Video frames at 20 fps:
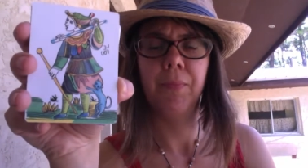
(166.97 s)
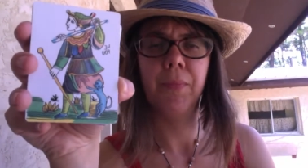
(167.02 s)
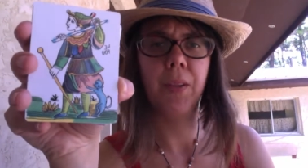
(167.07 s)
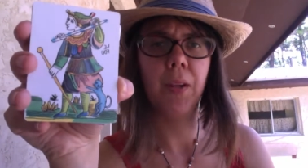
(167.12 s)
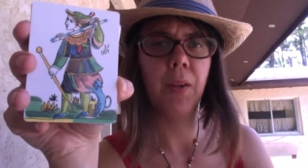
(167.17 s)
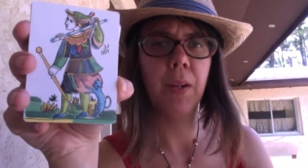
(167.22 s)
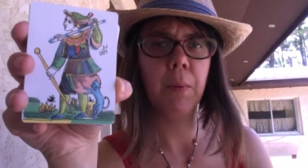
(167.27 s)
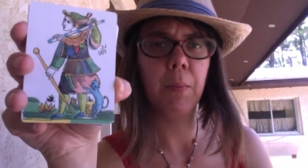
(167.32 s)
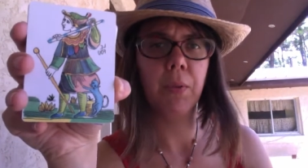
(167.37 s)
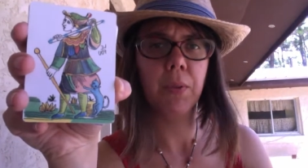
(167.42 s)

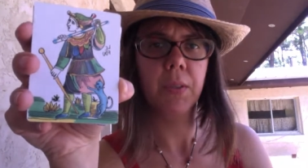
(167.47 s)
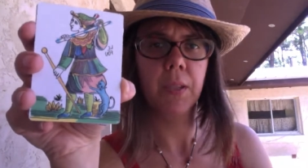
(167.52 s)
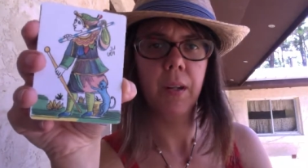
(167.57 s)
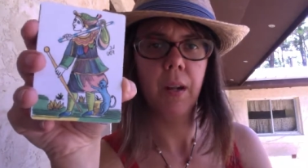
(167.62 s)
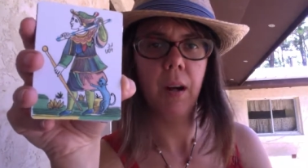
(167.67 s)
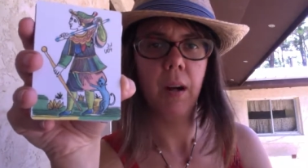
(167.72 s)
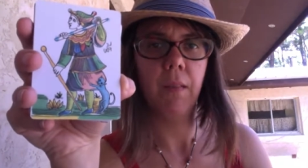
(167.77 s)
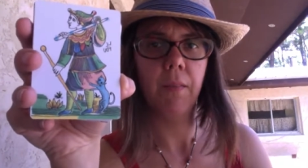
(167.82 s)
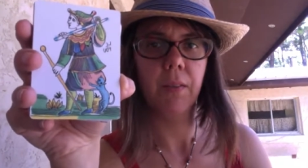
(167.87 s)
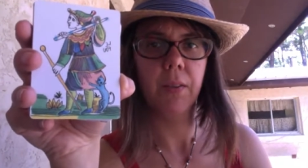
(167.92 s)
30%
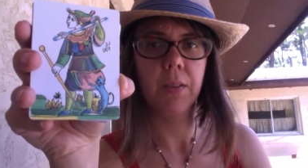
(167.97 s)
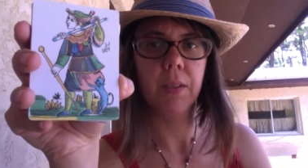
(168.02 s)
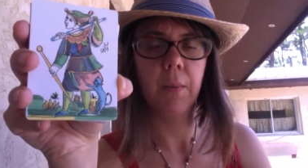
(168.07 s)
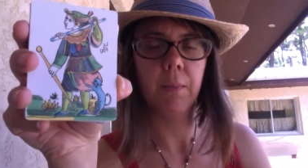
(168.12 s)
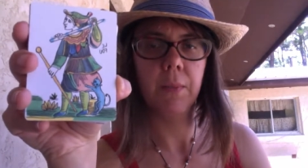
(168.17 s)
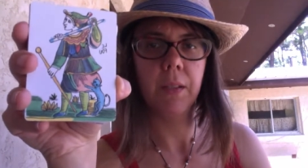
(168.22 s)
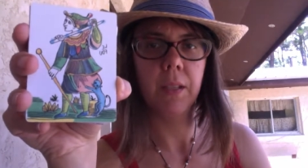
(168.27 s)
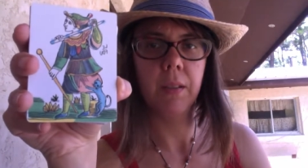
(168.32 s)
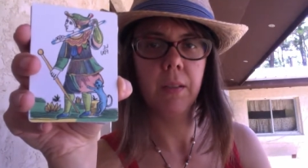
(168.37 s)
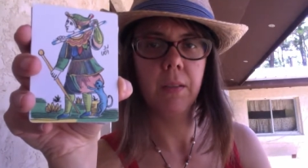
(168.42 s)
off or
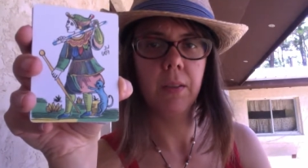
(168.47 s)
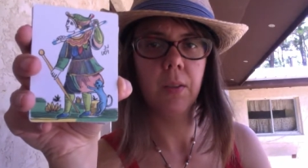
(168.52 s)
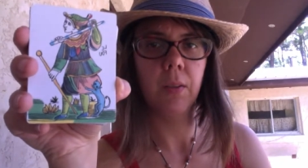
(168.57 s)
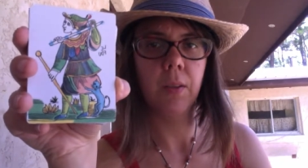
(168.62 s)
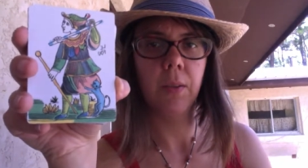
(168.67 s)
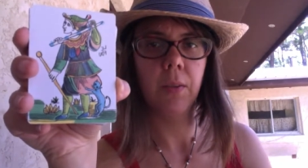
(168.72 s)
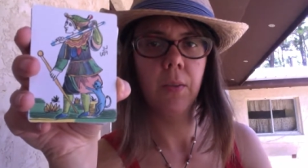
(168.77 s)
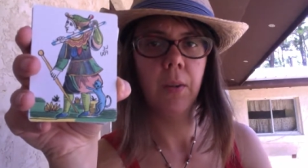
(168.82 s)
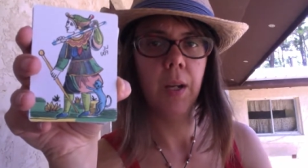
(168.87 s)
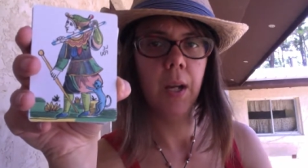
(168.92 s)
something.
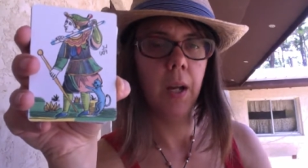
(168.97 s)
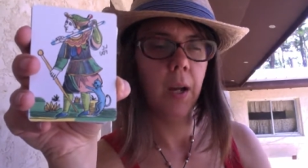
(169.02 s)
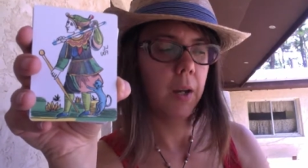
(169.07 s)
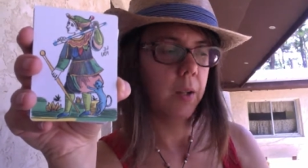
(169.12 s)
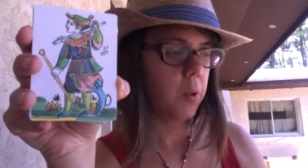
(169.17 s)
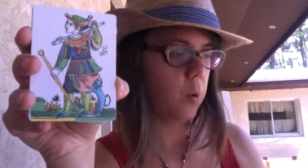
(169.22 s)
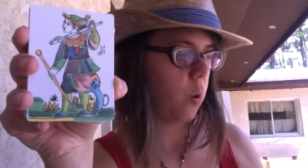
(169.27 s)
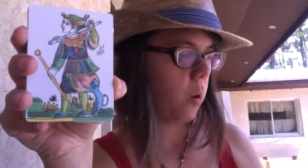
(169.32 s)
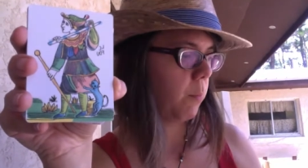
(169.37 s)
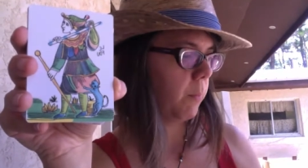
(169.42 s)
So
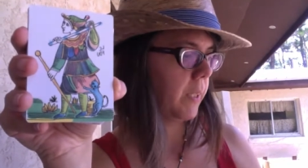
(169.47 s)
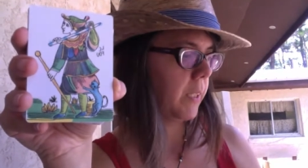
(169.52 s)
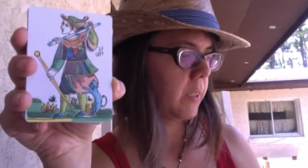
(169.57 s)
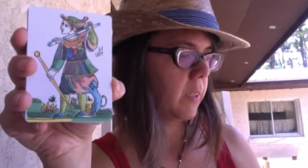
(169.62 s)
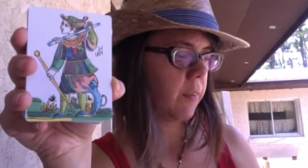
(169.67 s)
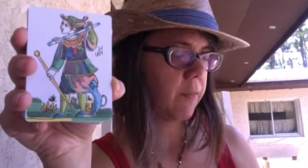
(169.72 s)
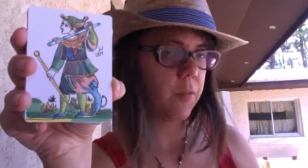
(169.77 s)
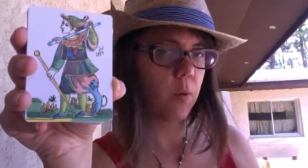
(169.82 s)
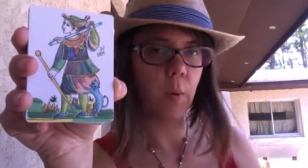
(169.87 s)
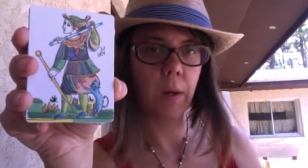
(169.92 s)
normally
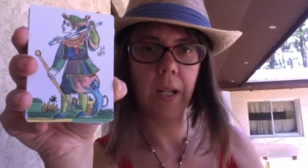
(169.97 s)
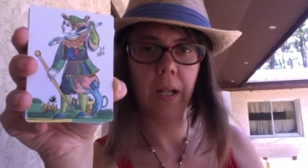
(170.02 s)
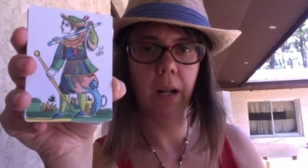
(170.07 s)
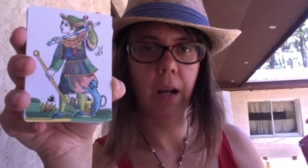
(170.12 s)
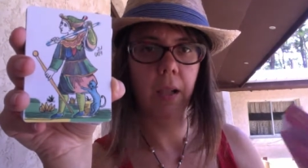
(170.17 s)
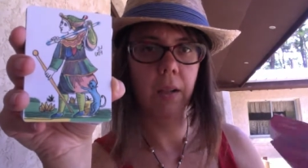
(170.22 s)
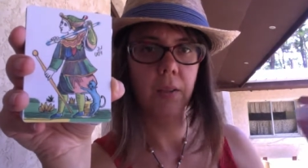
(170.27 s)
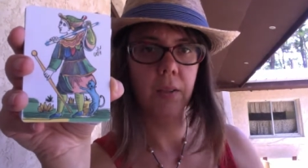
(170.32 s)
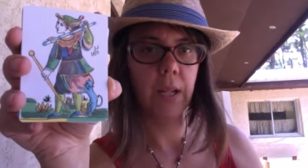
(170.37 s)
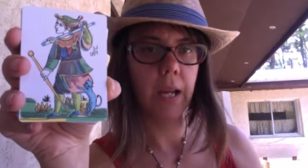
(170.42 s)
it's a
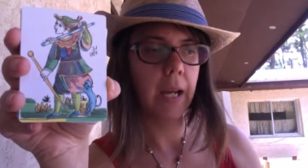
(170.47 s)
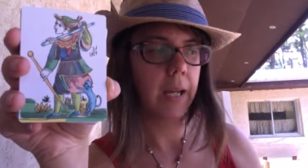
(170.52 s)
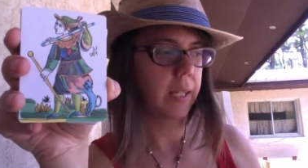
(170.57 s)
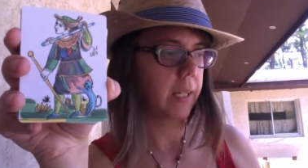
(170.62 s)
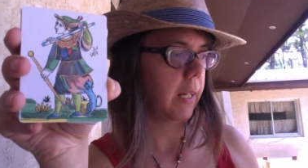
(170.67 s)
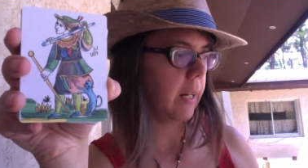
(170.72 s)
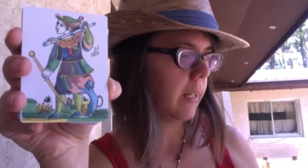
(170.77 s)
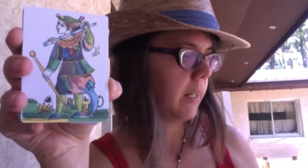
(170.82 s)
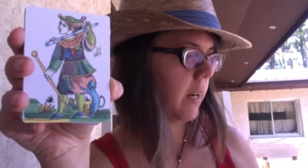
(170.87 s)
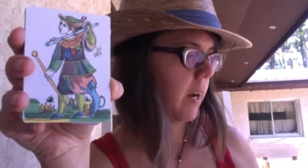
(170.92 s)
$40 deck,
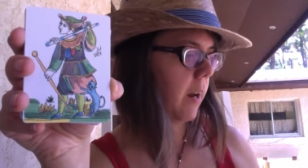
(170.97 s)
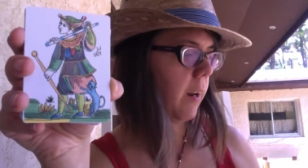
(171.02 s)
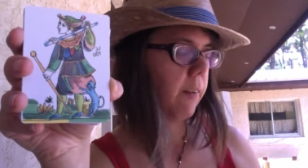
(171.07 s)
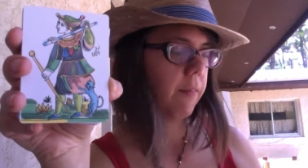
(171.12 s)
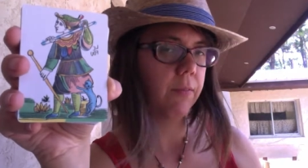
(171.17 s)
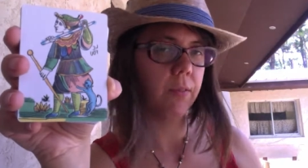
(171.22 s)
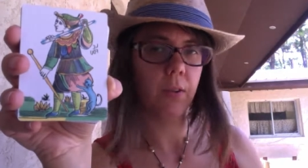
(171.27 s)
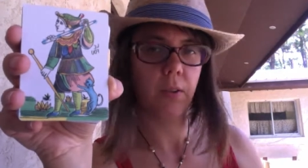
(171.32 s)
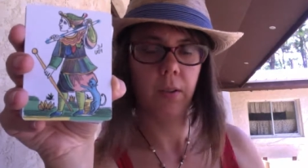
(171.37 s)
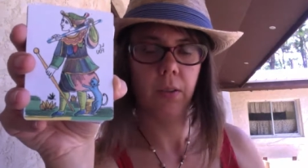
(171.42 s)
and I got it
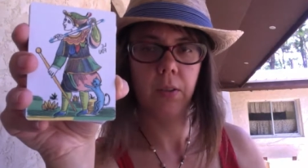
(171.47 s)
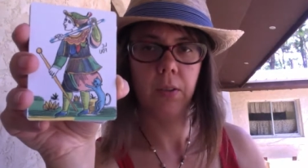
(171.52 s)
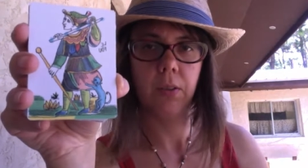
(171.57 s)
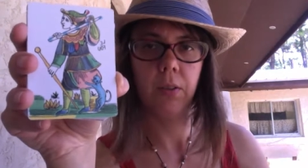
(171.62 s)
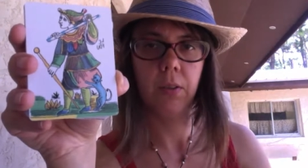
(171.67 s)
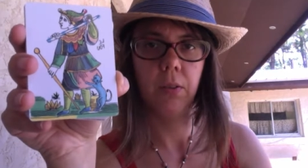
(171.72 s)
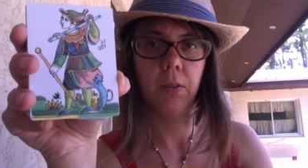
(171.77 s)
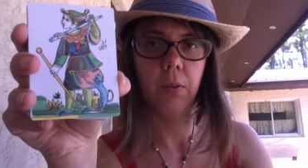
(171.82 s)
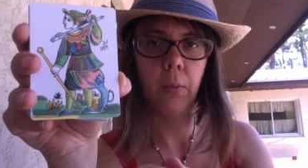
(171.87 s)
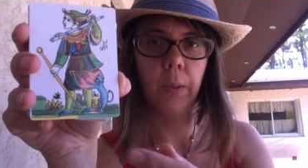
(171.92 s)
for
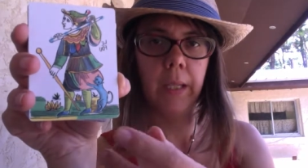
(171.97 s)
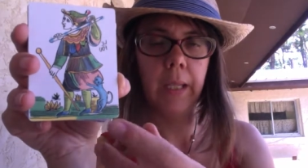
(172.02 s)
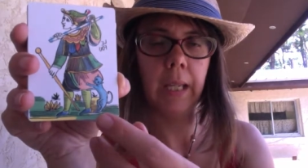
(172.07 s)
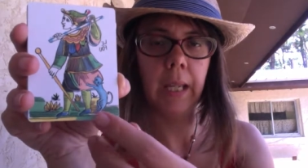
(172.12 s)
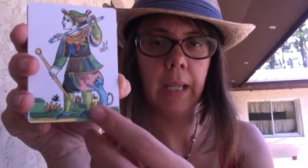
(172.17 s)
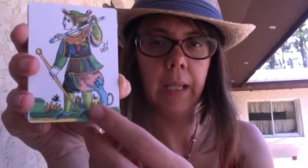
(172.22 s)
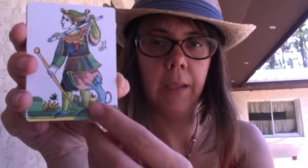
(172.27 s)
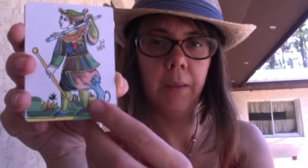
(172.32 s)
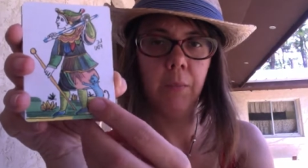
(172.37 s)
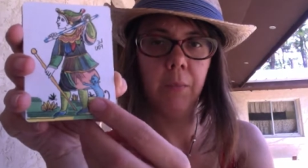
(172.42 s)

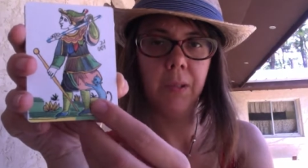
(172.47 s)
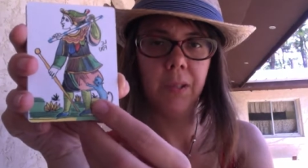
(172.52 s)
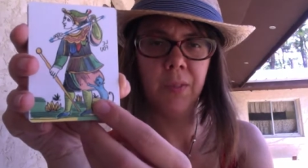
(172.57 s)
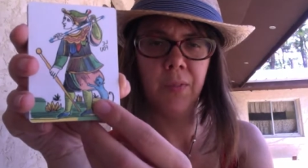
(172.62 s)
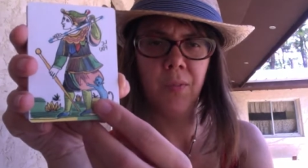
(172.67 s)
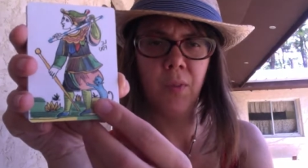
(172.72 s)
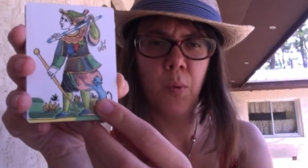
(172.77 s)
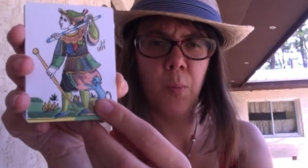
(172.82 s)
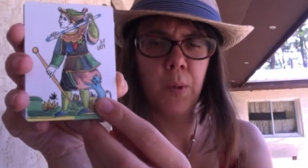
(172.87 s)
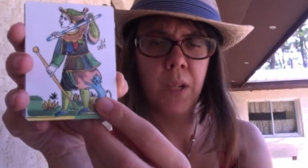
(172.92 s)
$28 plus
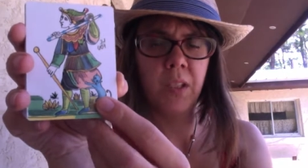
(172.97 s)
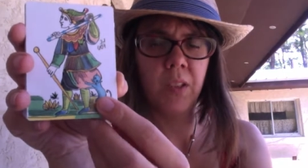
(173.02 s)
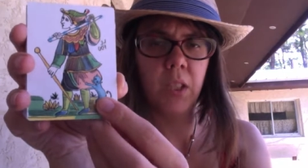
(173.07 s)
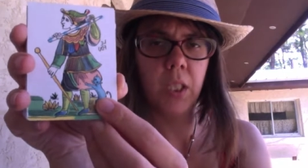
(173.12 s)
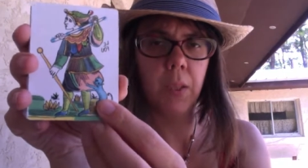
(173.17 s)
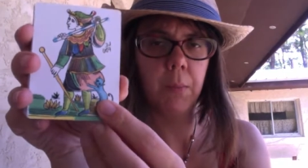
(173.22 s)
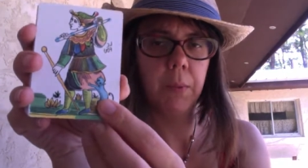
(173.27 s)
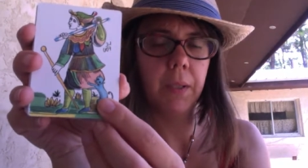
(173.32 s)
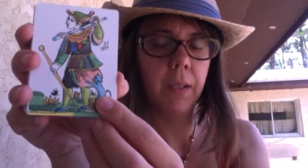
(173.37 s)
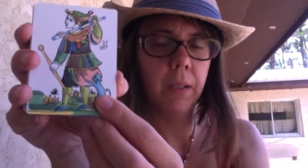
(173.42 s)
$4
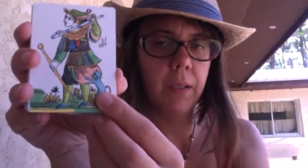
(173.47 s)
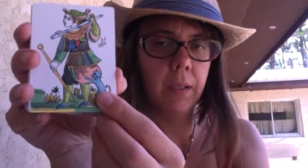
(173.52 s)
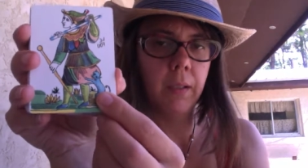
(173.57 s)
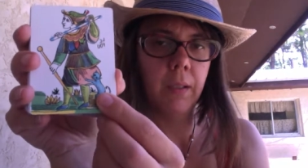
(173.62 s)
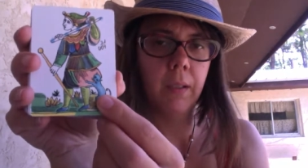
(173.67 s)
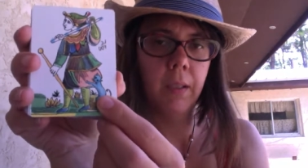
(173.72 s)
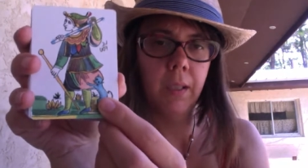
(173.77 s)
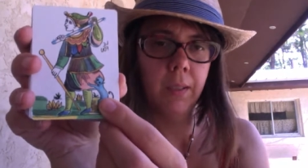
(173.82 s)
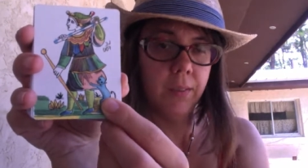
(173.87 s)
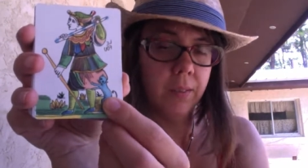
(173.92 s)
shipping, and
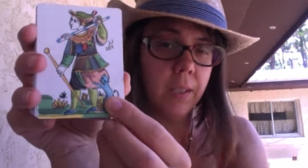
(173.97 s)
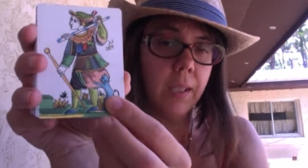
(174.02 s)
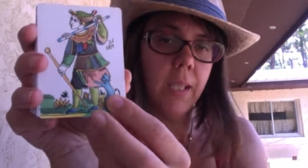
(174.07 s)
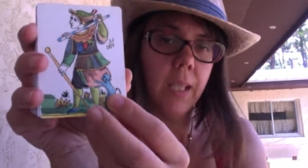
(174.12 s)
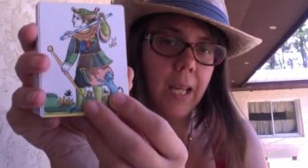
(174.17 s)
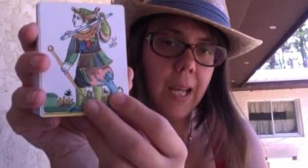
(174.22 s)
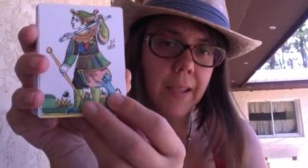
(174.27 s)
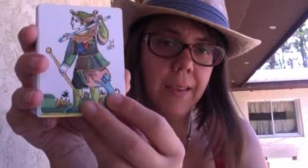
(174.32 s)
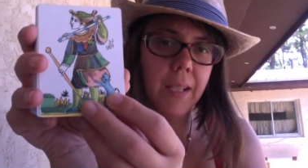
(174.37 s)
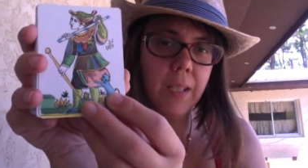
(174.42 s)

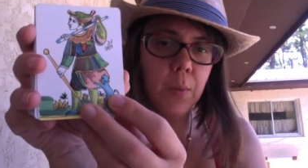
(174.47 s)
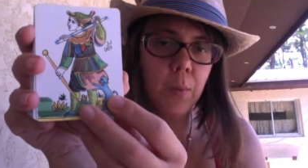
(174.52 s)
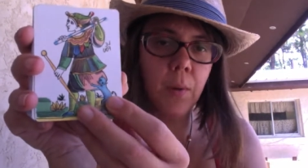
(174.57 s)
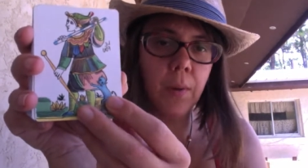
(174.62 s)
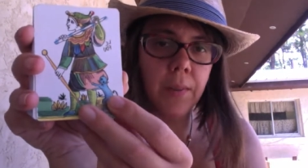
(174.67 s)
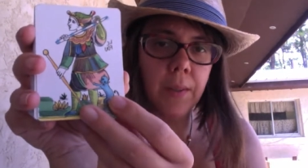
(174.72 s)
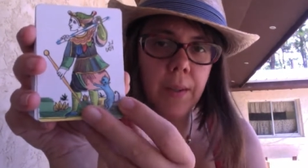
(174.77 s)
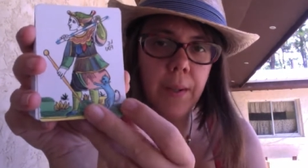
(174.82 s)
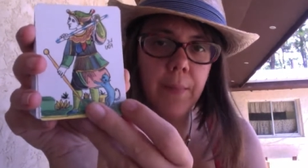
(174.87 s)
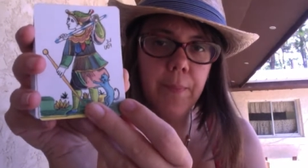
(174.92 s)
yeah, that's
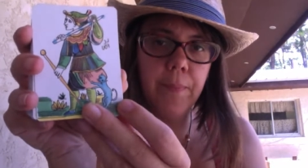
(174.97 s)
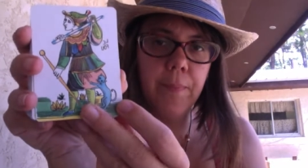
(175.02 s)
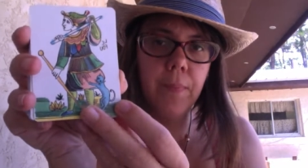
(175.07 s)
worth it.